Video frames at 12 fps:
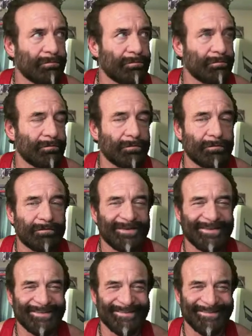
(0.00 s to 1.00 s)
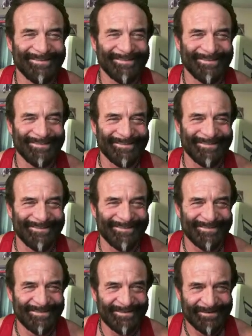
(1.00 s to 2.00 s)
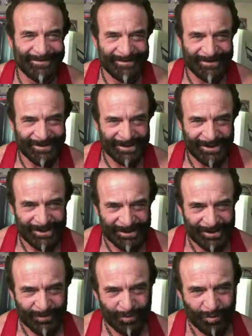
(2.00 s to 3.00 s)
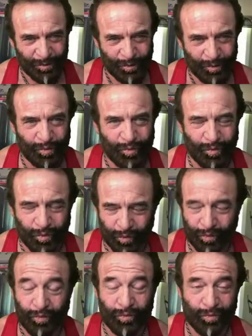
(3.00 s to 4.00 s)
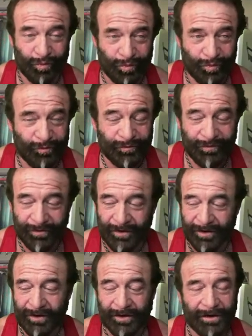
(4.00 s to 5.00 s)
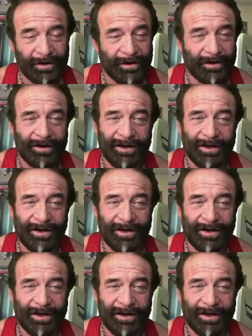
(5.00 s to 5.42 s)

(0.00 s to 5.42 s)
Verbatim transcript: But as soon as the person does a 180 and starts changing their tune, everything's forgiven from the past.